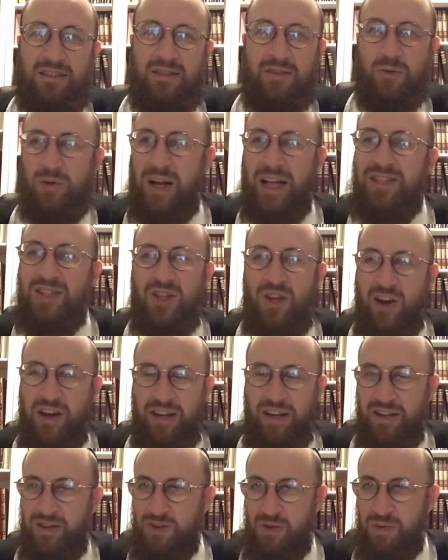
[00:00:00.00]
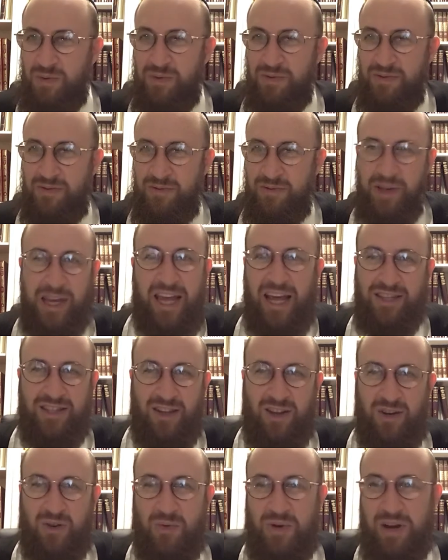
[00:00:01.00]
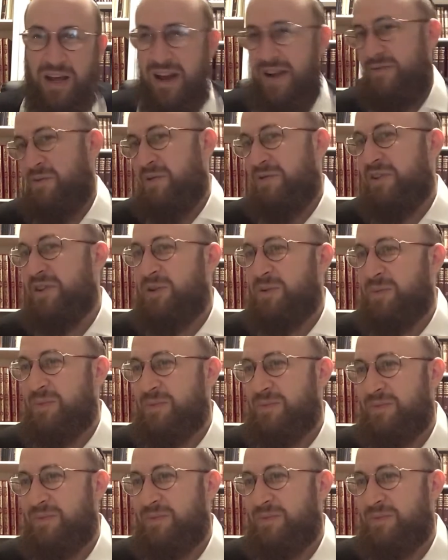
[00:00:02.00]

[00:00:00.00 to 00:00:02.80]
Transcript: not starting new. We can't start new. We're not Avraham Avinu.